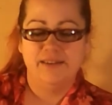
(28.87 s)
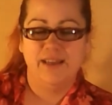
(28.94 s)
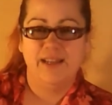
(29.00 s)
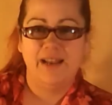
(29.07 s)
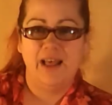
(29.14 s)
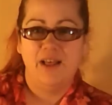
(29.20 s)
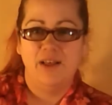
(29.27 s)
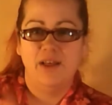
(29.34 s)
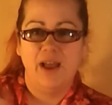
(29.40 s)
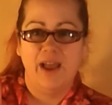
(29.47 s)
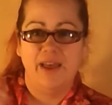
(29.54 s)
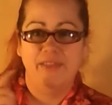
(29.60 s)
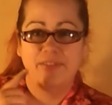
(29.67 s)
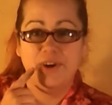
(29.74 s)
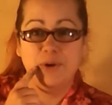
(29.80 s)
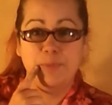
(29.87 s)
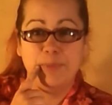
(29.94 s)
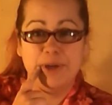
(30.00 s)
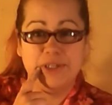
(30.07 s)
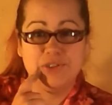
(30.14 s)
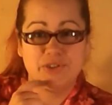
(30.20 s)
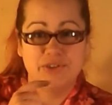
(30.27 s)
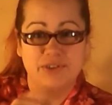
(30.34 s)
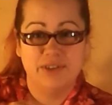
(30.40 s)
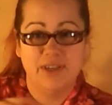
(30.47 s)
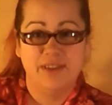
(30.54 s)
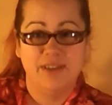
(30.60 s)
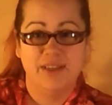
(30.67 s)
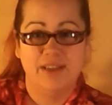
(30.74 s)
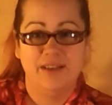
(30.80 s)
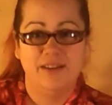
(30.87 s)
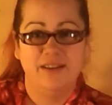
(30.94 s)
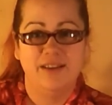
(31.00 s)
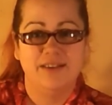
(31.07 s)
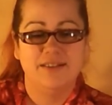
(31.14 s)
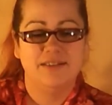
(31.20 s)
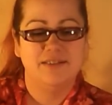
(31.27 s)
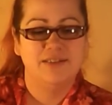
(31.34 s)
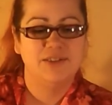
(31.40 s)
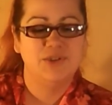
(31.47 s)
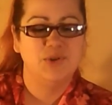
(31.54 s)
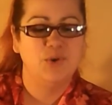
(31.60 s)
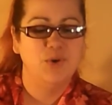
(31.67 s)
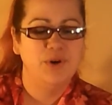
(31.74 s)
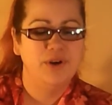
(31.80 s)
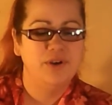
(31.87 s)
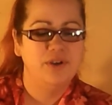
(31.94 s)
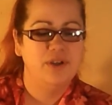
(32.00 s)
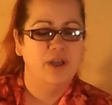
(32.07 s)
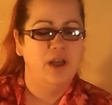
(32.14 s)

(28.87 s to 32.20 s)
and I'll add their pictures at the end of this tutorial.